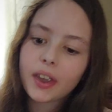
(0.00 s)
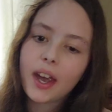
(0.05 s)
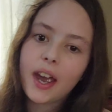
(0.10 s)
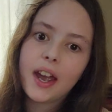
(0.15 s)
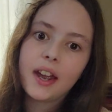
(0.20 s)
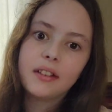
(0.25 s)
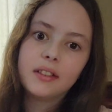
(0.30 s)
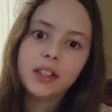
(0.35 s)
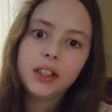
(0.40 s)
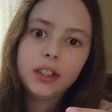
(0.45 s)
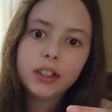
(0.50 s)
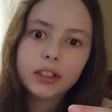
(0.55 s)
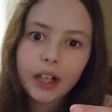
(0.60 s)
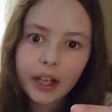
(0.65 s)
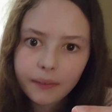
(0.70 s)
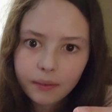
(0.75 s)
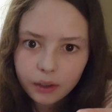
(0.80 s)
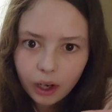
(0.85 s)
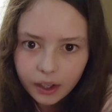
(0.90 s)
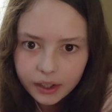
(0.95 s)
And I
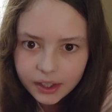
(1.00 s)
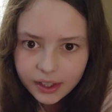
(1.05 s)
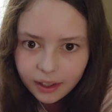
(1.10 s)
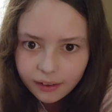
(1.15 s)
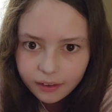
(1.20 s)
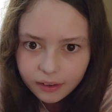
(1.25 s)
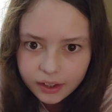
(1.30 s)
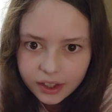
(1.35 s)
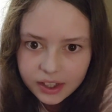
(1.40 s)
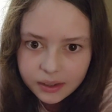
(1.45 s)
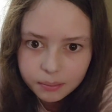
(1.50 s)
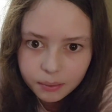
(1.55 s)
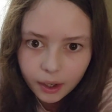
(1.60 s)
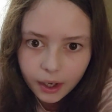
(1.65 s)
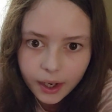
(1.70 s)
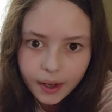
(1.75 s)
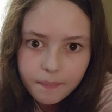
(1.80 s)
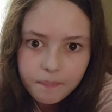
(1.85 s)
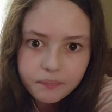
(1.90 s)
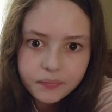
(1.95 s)
forgot to tell you this,
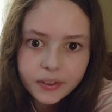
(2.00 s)
but